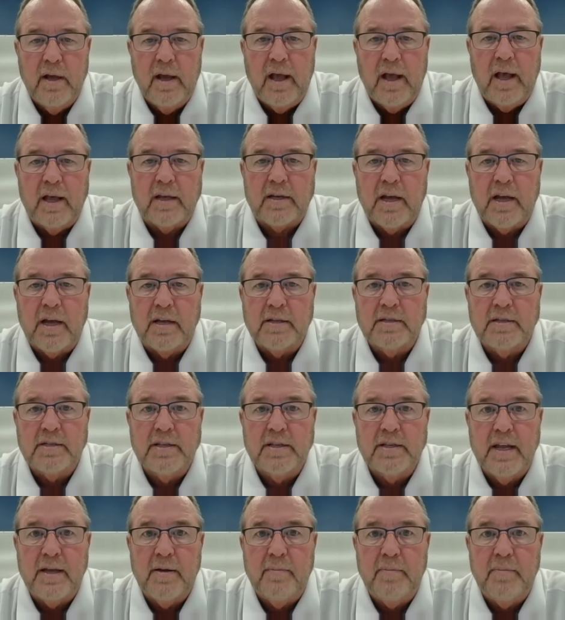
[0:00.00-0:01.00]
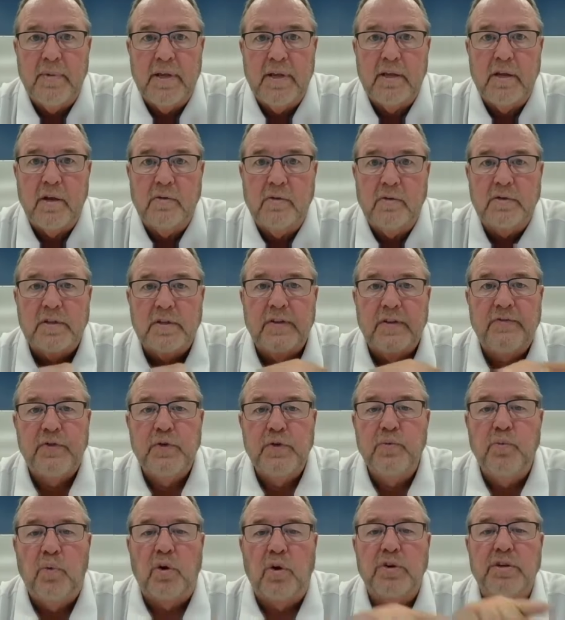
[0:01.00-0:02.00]
at Casa de Amigos. If
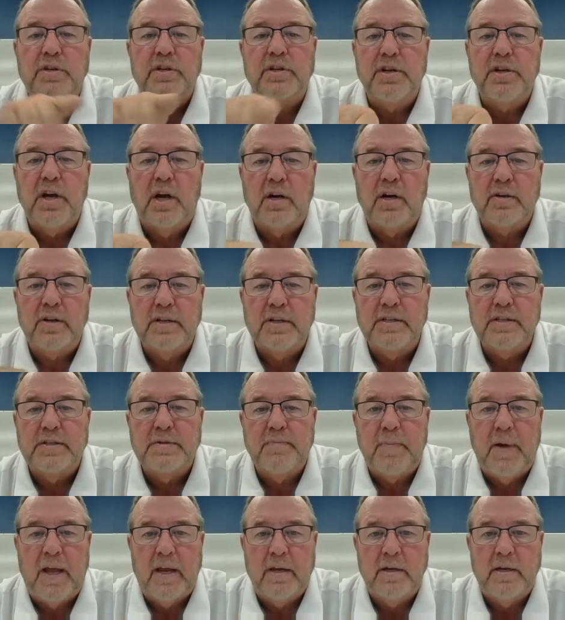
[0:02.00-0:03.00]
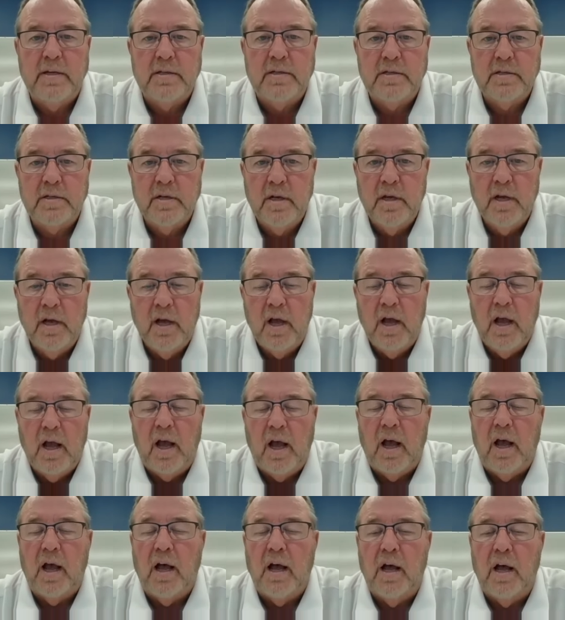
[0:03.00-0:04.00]
you want to talk in Spanish,
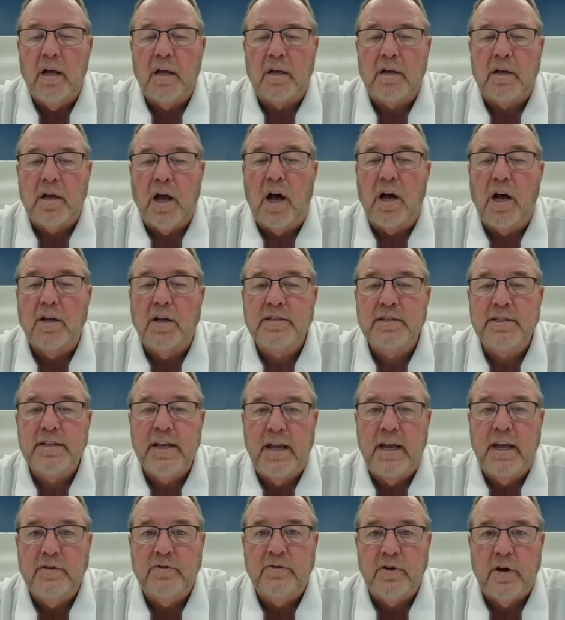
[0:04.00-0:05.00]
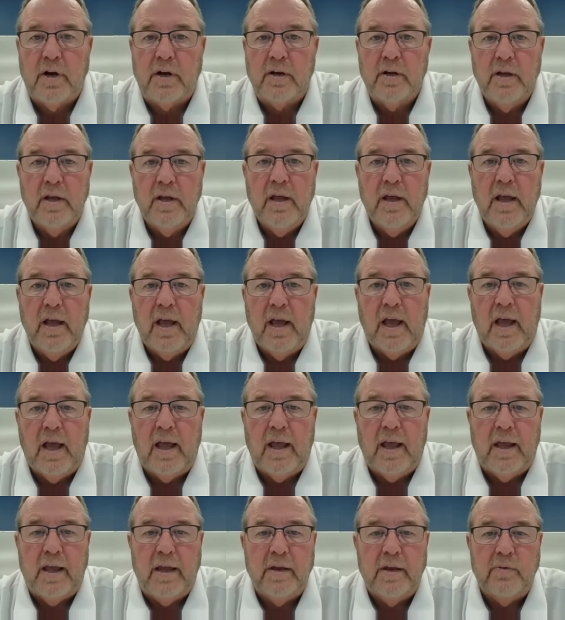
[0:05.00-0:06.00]
call Sandra,
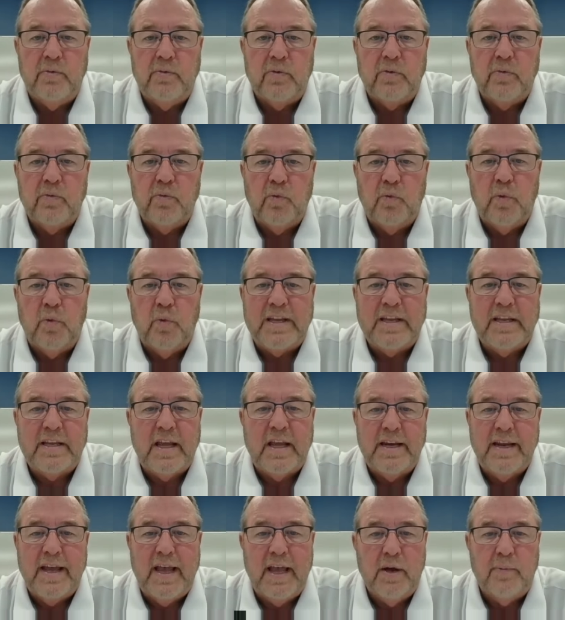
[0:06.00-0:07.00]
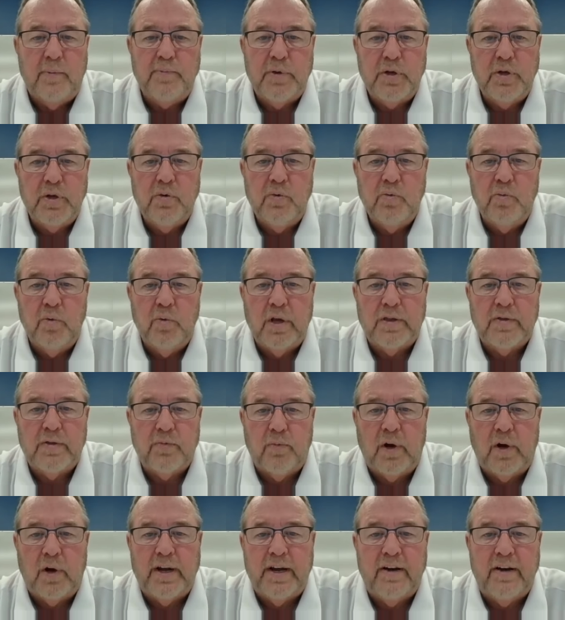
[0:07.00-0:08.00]
and we can help you with
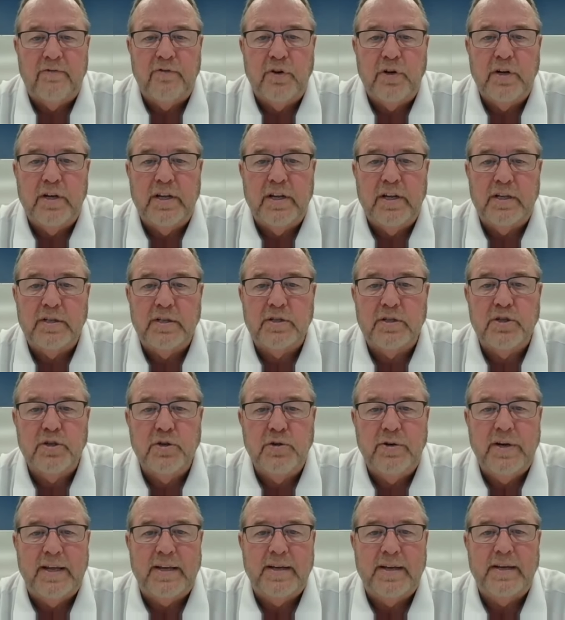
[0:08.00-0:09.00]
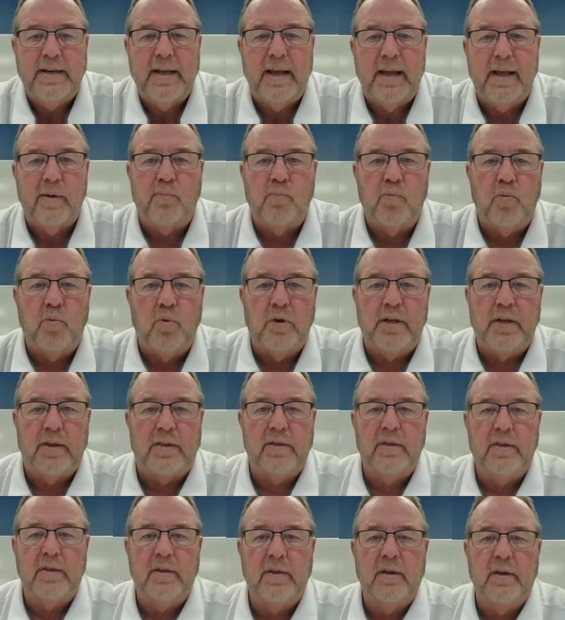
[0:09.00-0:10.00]
whatever it is you need help with.
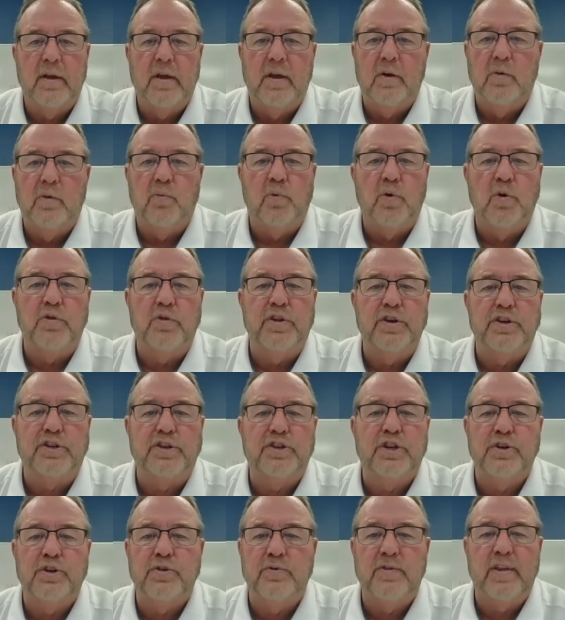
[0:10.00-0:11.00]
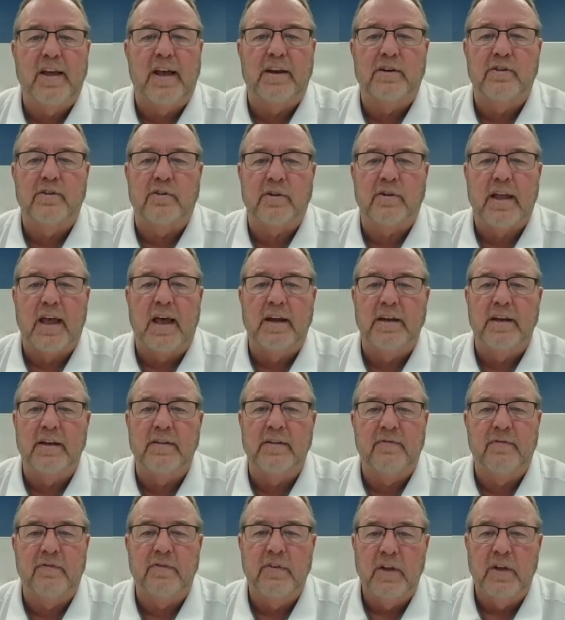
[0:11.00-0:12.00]
We're the two that are kind
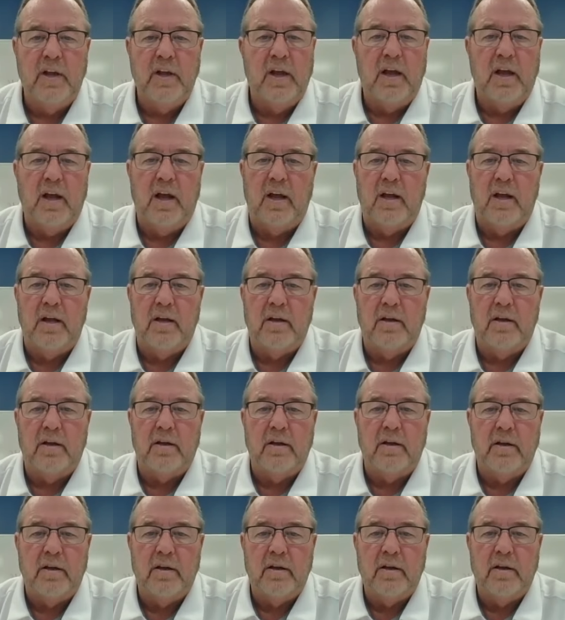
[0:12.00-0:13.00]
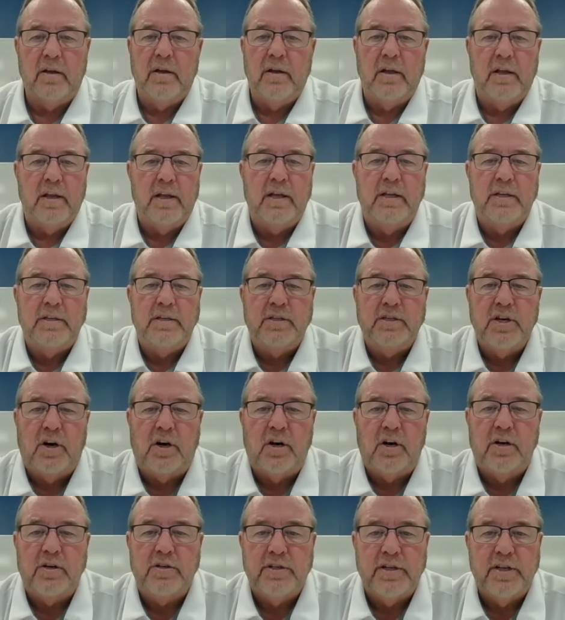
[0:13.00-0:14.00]
of in
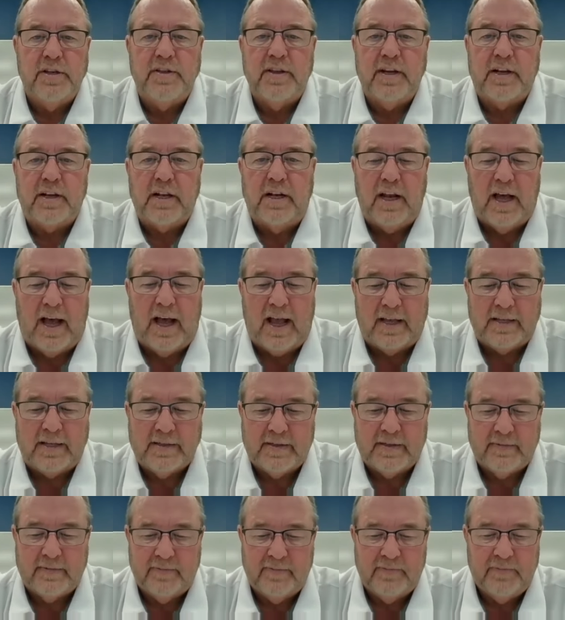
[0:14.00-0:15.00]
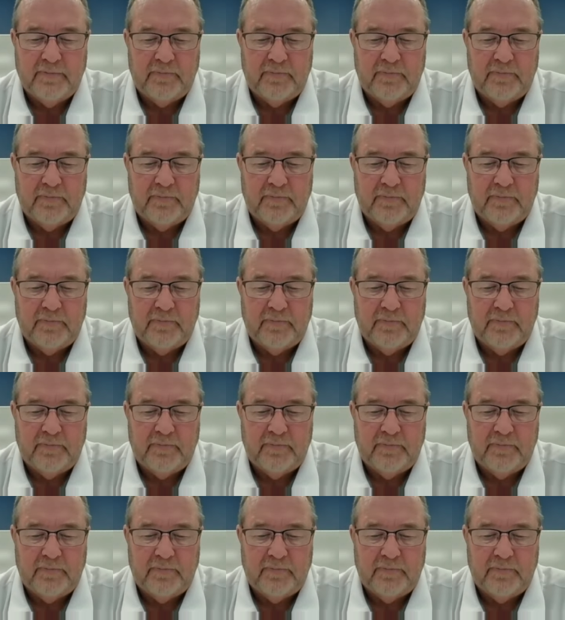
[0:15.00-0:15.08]
charge of the class.